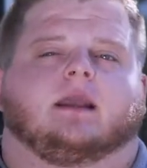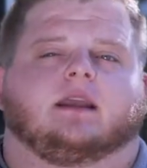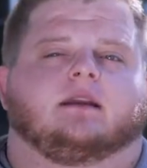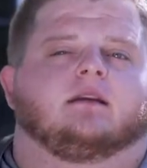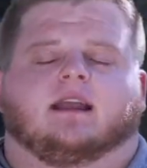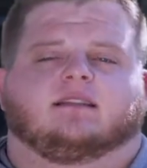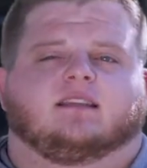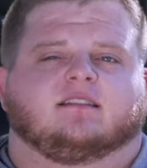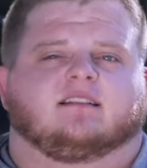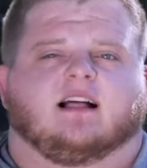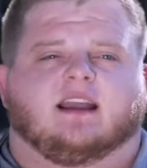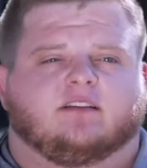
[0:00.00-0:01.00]
meet that
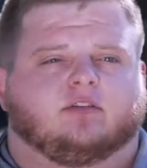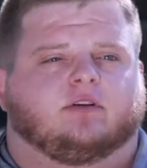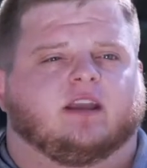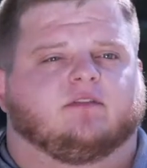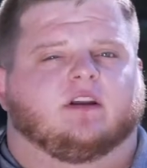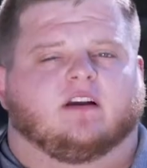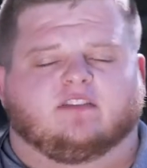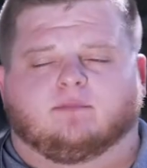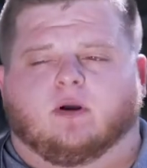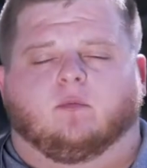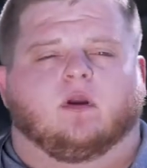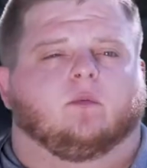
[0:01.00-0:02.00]
these clients are giving us,
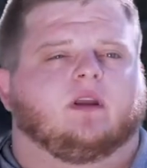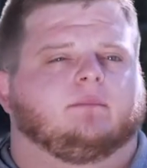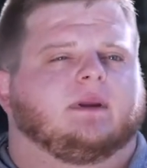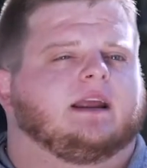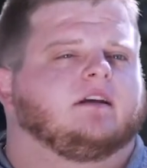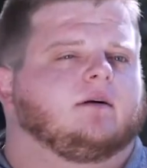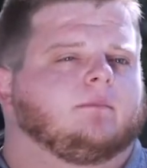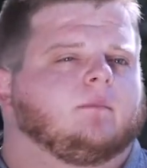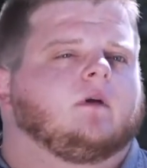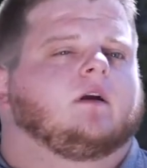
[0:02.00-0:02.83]
but when we meet them,